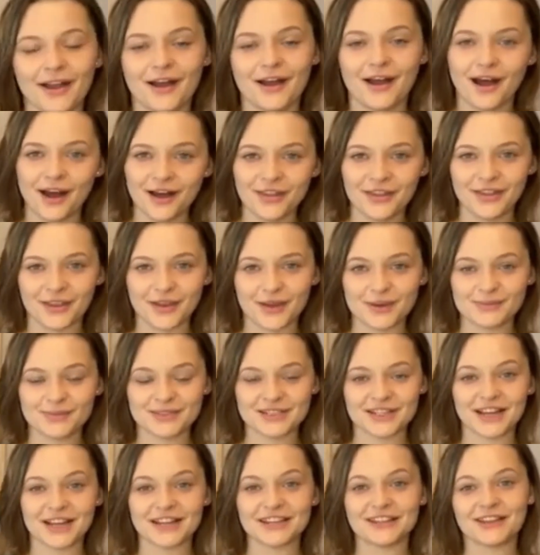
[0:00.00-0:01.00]
On the
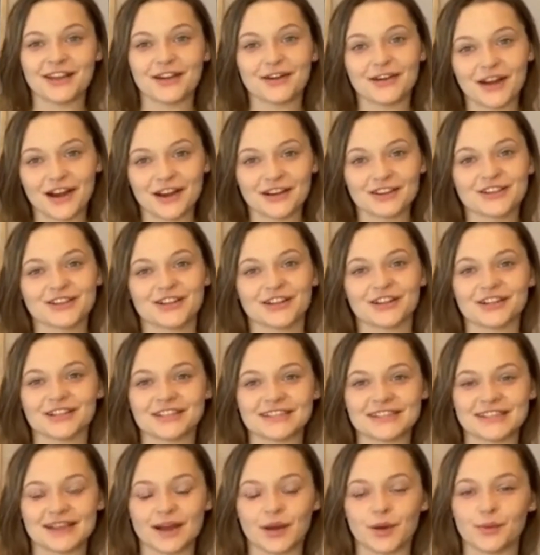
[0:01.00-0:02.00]
upside, there are sugars
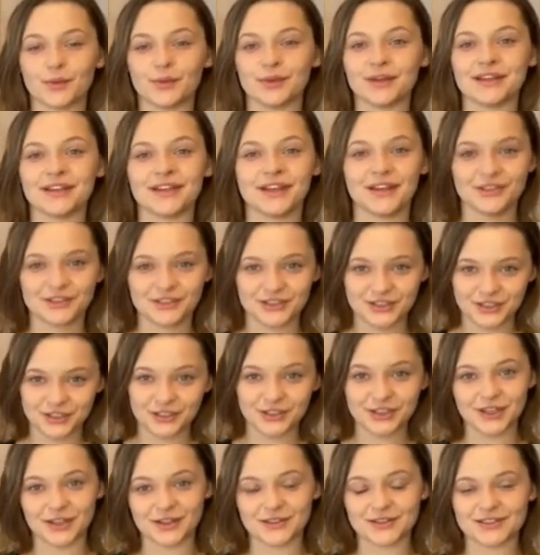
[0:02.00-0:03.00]
that we
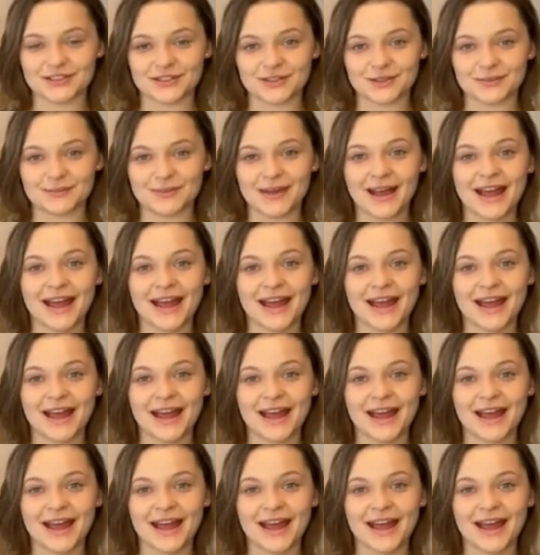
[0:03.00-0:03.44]
should consume,